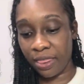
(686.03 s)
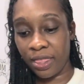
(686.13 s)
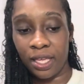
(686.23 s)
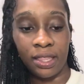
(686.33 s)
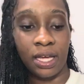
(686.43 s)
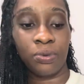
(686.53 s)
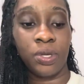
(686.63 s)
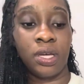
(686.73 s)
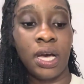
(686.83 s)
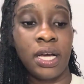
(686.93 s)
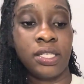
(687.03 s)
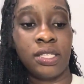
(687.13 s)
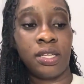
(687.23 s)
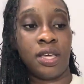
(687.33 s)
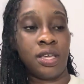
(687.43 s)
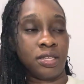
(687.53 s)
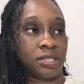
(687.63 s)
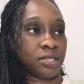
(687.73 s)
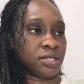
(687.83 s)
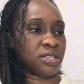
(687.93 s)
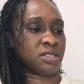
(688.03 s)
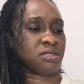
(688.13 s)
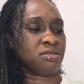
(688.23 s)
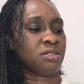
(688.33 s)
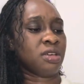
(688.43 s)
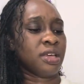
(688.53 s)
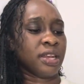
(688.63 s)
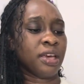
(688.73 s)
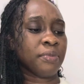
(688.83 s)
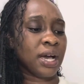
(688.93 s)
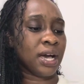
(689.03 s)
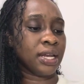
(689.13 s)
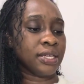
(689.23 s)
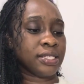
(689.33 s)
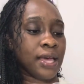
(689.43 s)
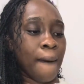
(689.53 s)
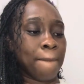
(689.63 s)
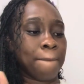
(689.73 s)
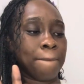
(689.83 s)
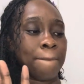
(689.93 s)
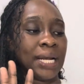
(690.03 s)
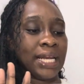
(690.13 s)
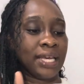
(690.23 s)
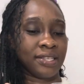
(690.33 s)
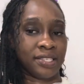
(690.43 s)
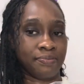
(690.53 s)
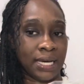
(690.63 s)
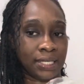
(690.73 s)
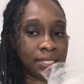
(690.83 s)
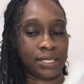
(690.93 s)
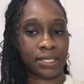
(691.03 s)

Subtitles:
thing that we got is, them call it Placemat.